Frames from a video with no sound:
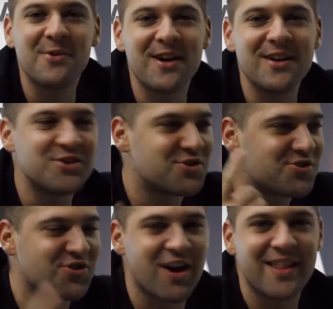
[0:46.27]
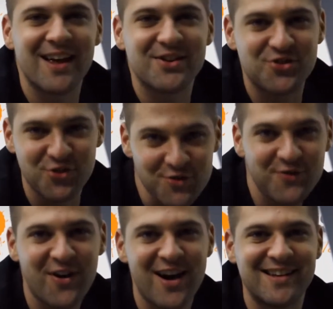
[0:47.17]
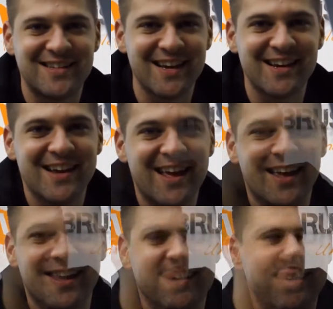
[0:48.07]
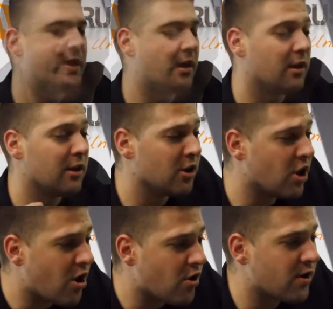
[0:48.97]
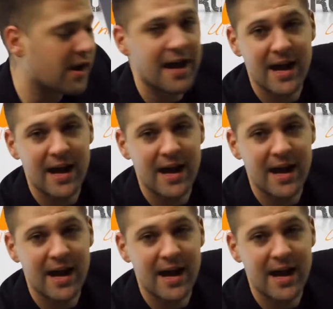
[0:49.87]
why don't you try that TrueFire technique again? It's been a long